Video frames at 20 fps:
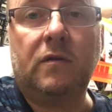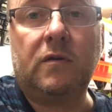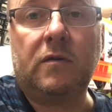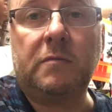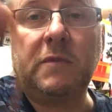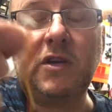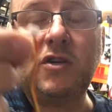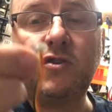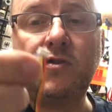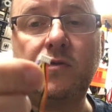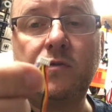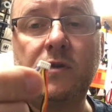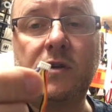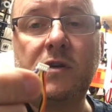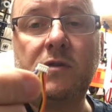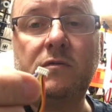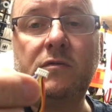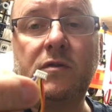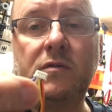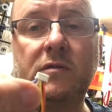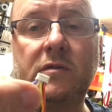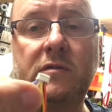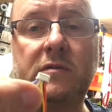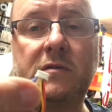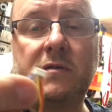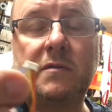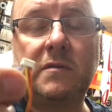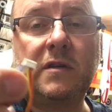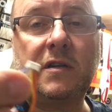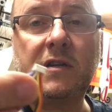got to make sure it
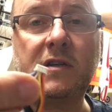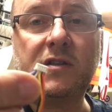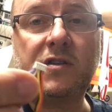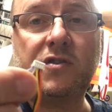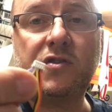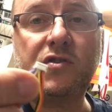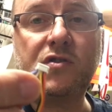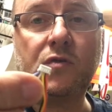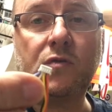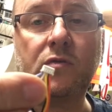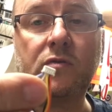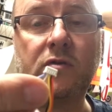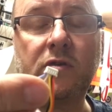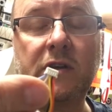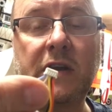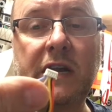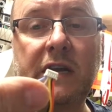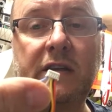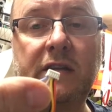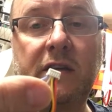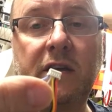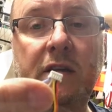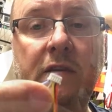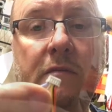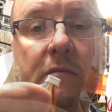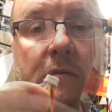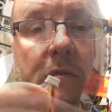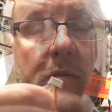doesn't short on anything.